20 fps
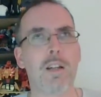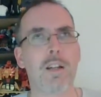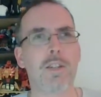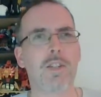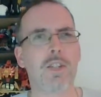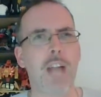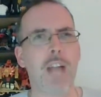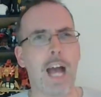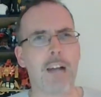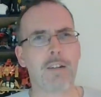
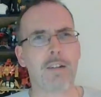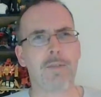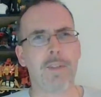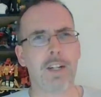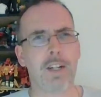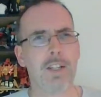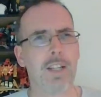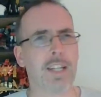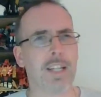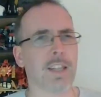
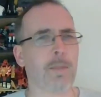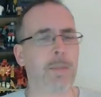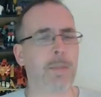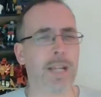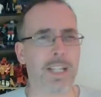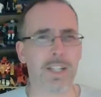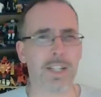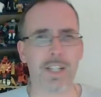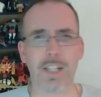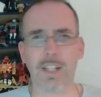sacrifice, like the
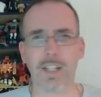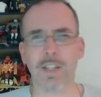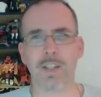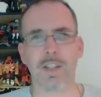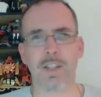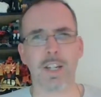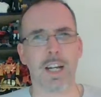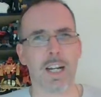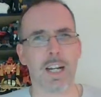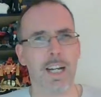
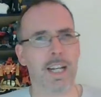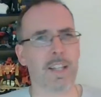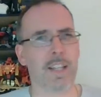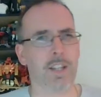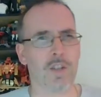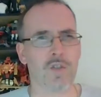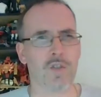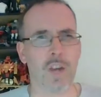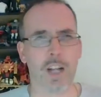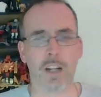pistons in
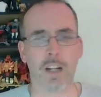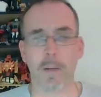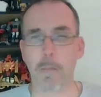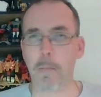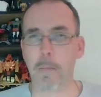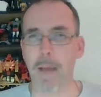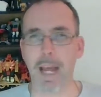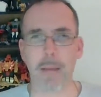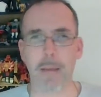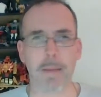the trailer,
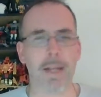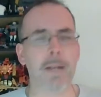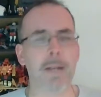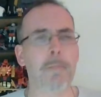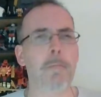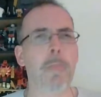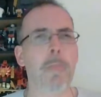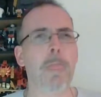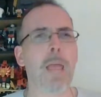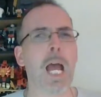maybe,
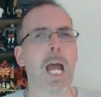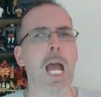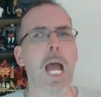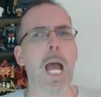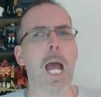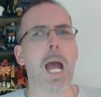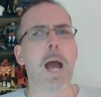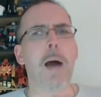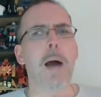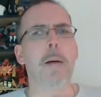
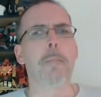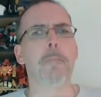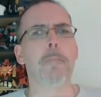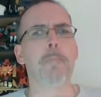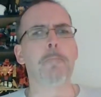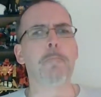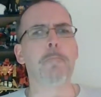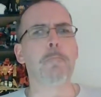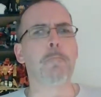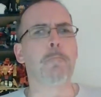
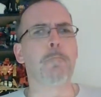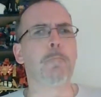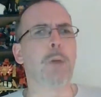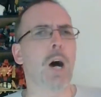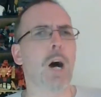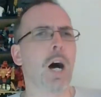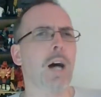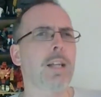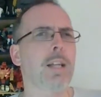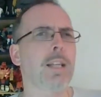
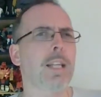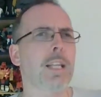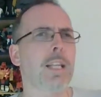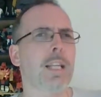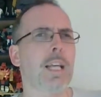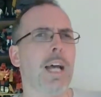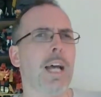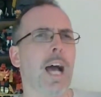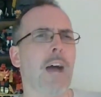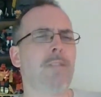but
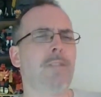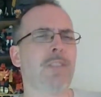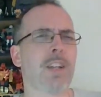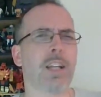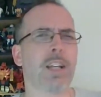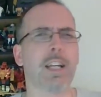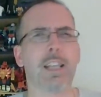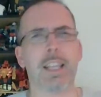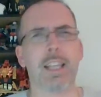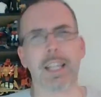I feel
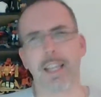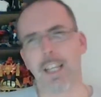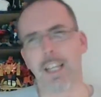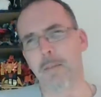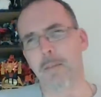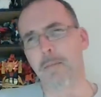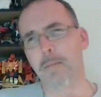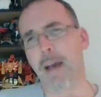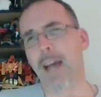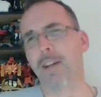like that the
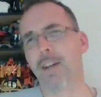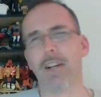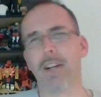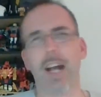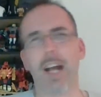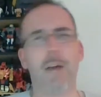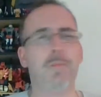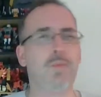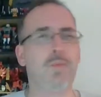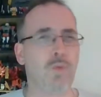commander
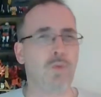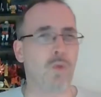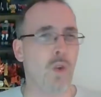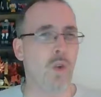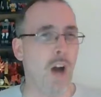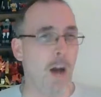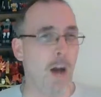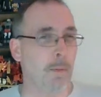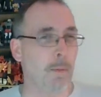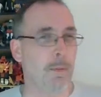now
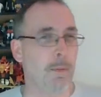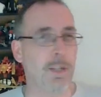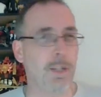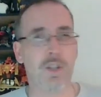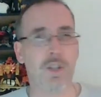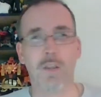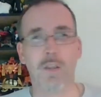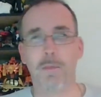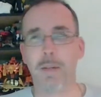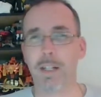probably
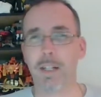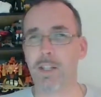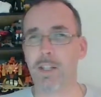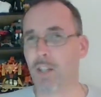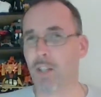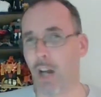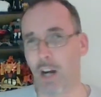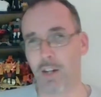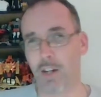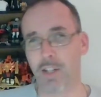should have been
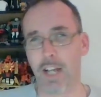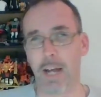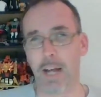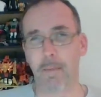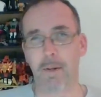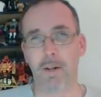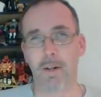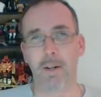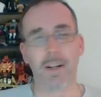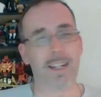Star
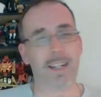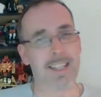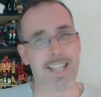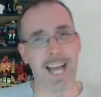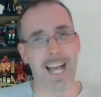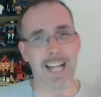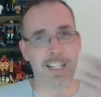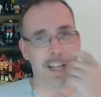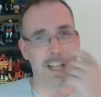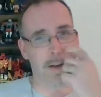Saber.
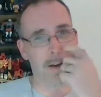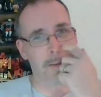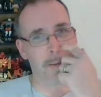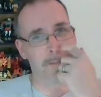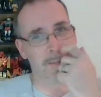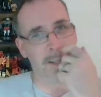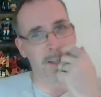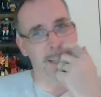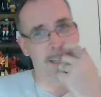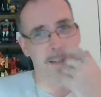That's how
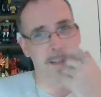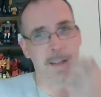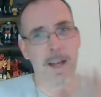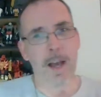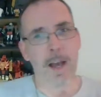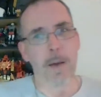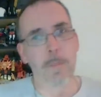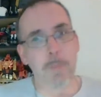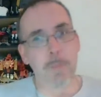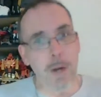I'm feeling,
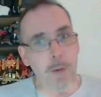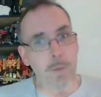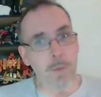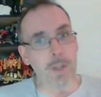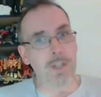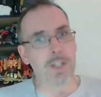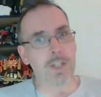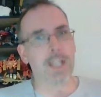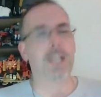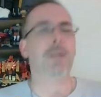but
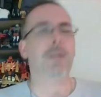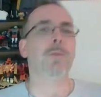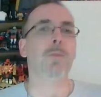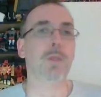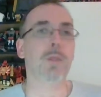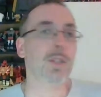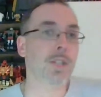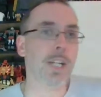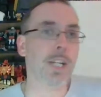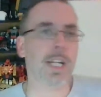we'll see,
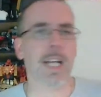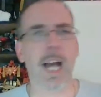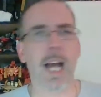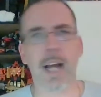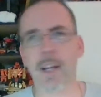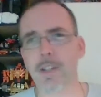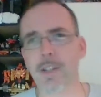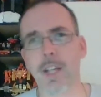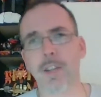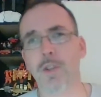
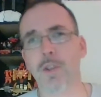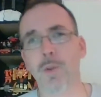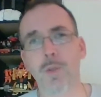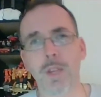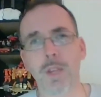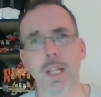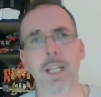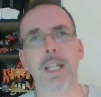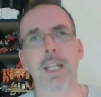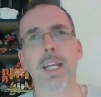because I do
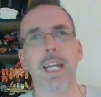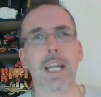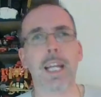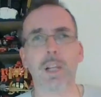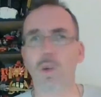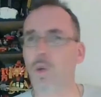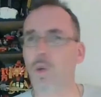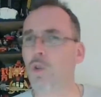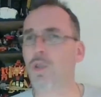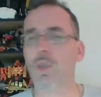think he
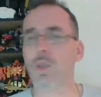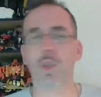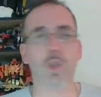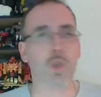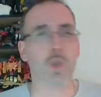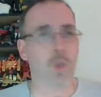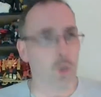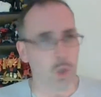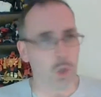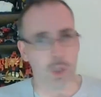looks
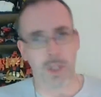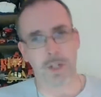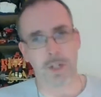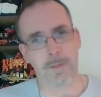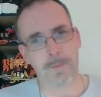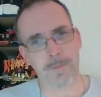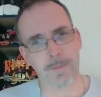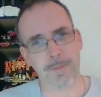good.